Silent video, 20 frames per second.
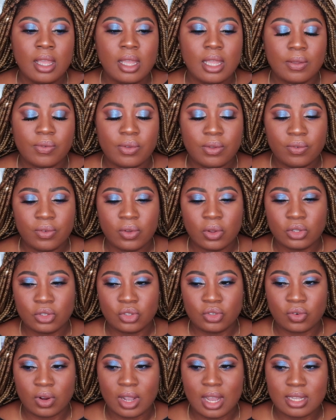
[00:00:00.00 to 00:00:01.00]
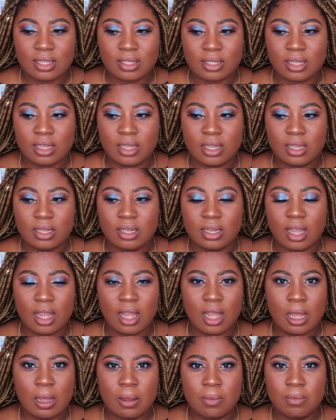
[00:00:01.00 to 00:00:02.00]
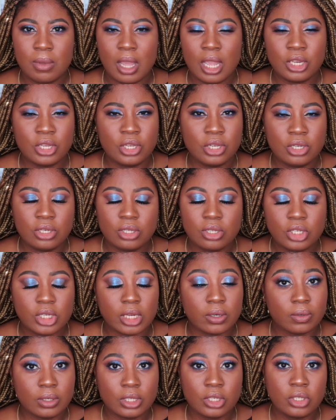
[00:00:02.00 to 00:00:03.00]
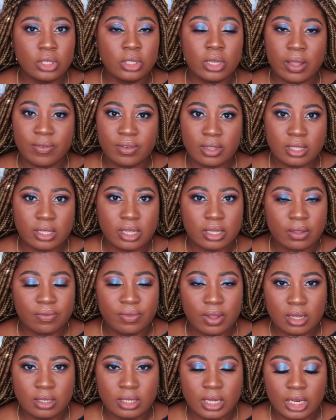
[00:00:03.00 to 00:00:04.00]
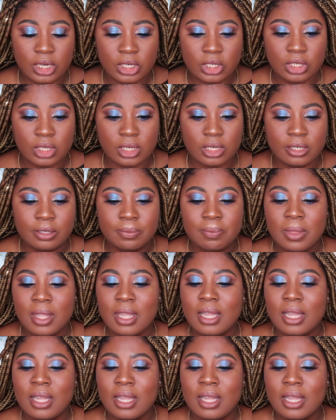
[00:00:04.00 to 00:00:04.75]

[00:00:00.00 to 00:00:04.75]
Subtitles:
If you've got dry skin and you generally never set your foundation